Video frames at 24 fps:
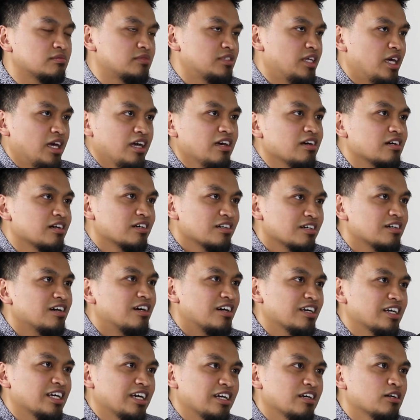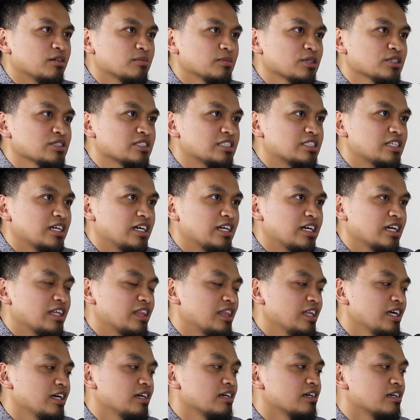take on it almost. And I
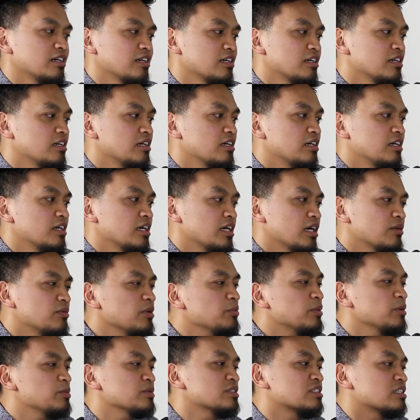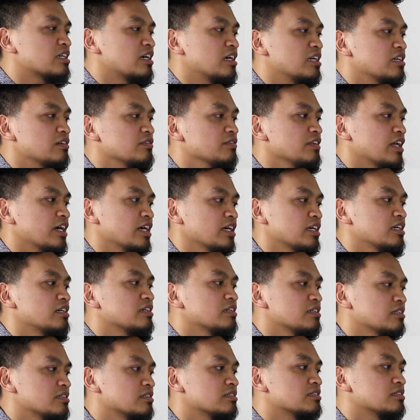think I want people to kind of
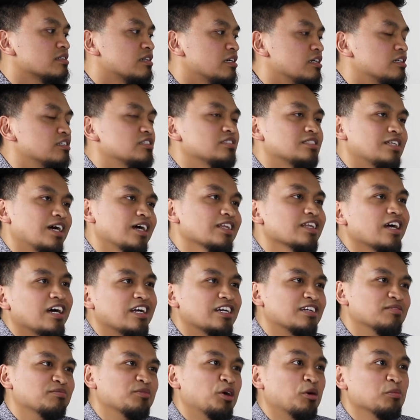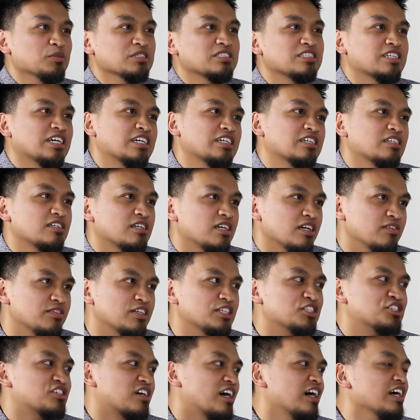like understand that and almost like give it
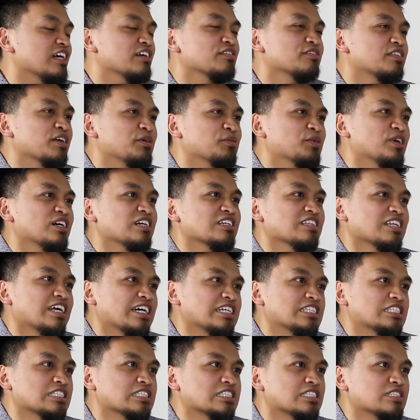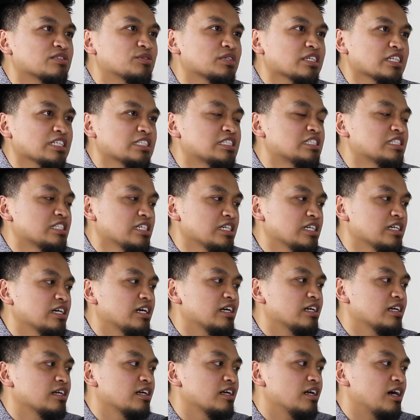a try if they want, like just to really mm-hmm. see.
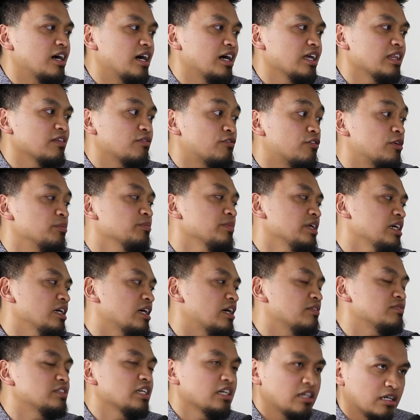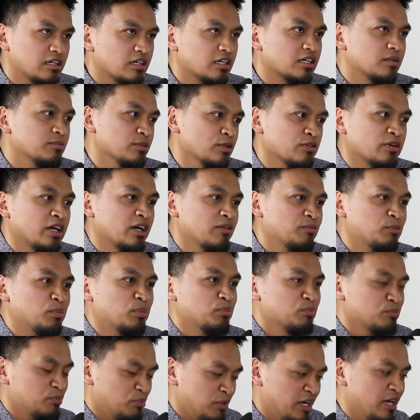And I, for me, I've taken a couple of K-
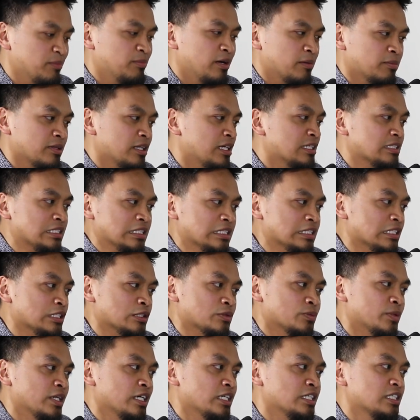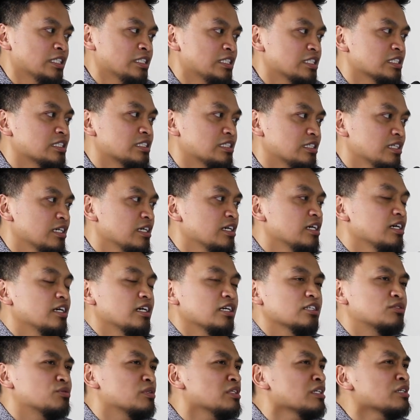K-pop classes as well, and it's just
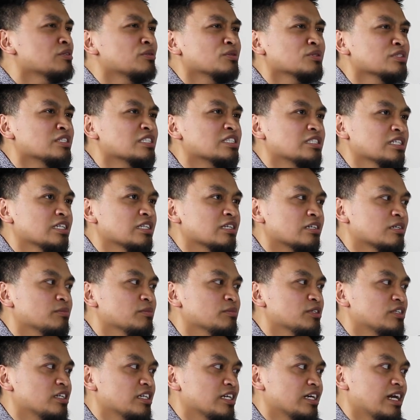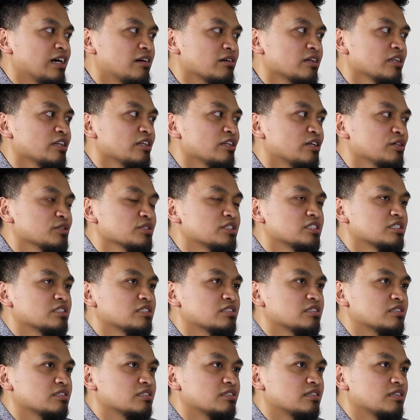it's really cool to see the community and how
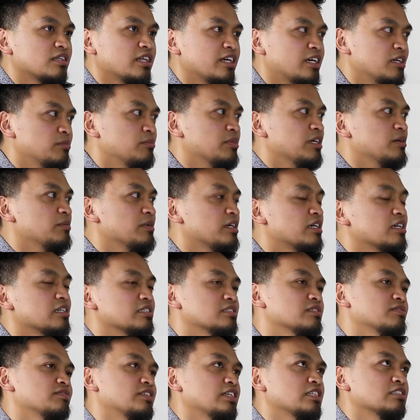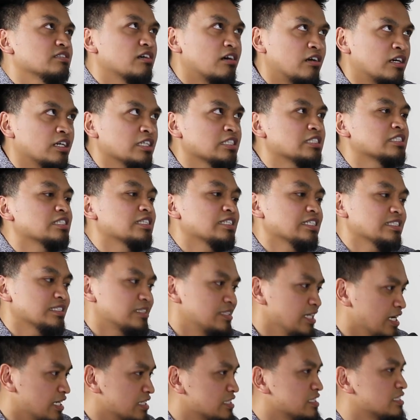close they can be because of these artists and these
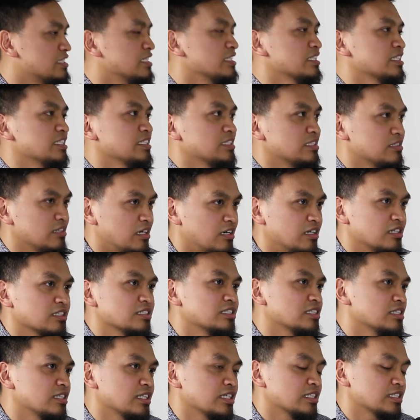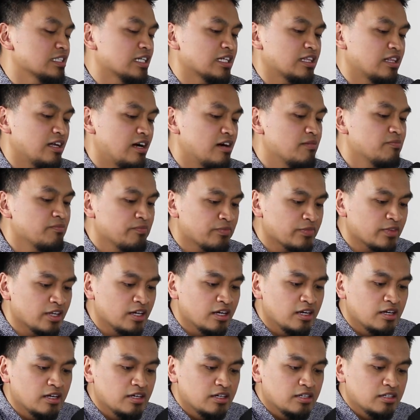dances and these songs and things like that.
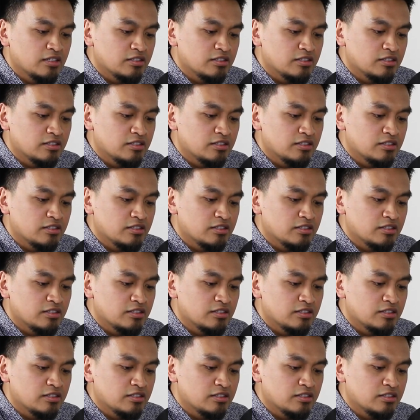Mm-hmm.